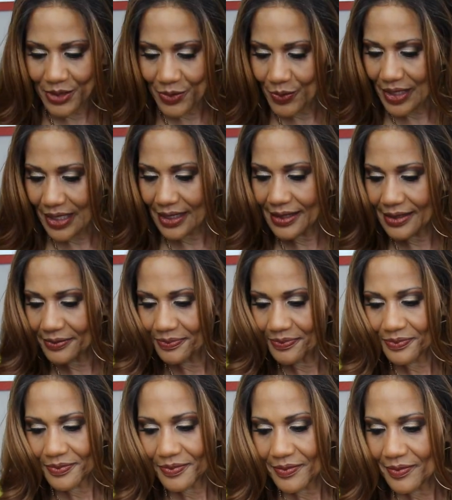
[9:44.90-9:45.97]
as well.
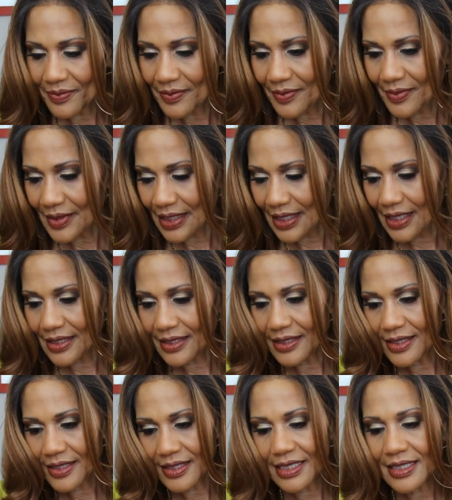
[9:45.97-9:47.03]
Yeah,
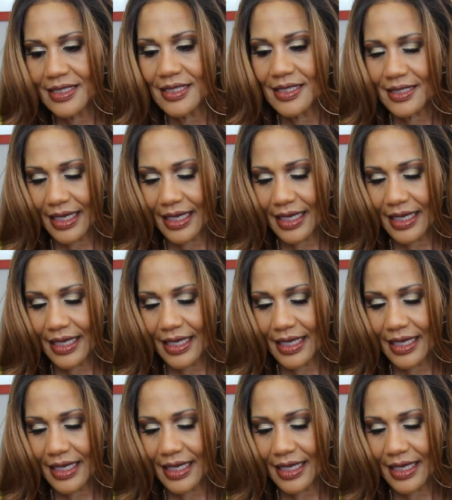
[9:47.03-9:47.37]
it's, it's the